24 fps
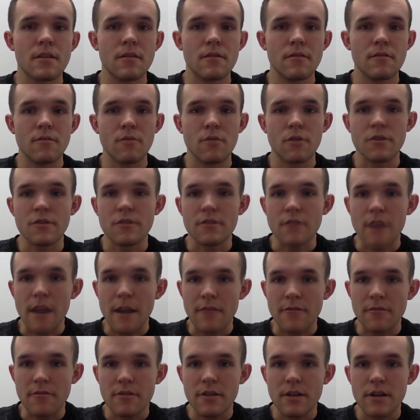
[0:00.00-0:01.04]
voice and
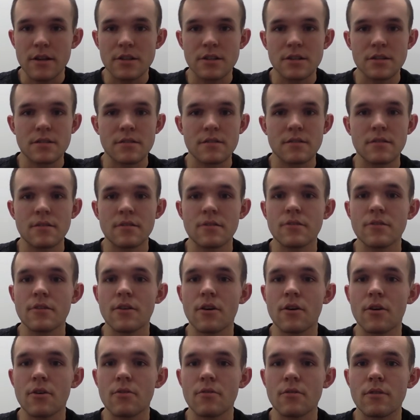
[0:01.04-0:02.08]
inflection,
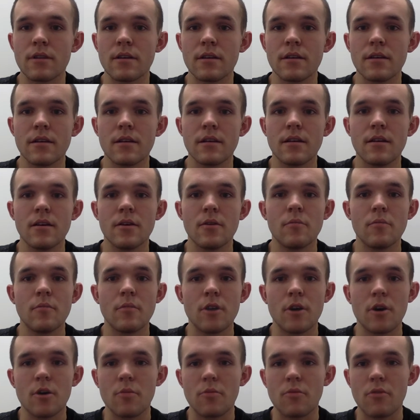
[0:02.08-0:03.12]
tone,
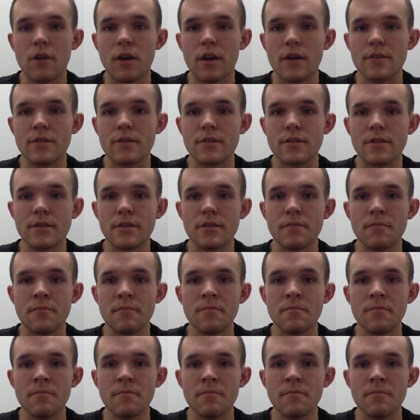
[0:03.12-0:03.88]
prosody,